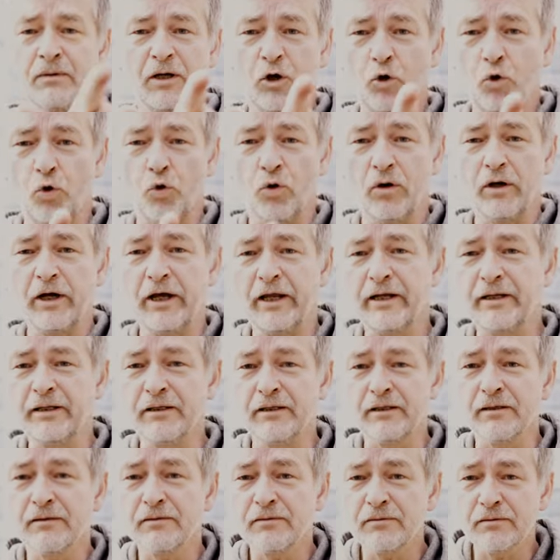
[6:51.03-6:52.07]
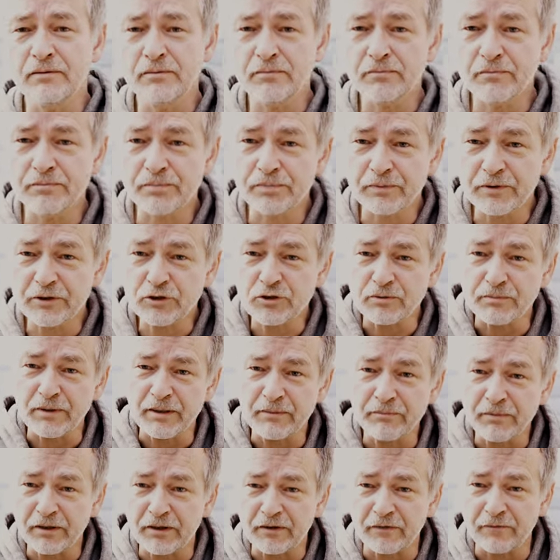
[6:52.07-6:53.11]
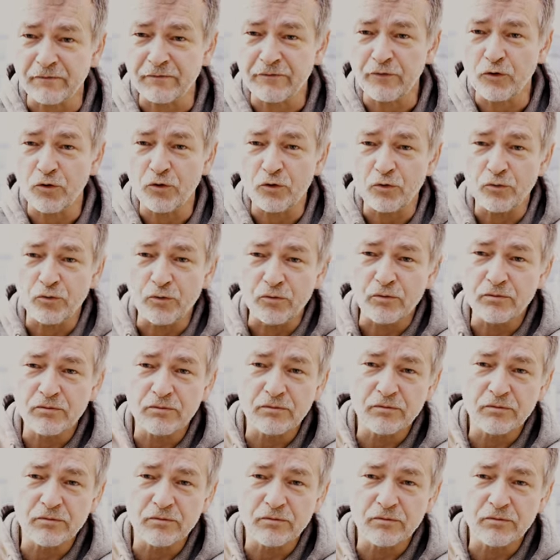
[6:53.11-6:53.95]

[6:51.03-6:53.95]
Oh, and please remember and follow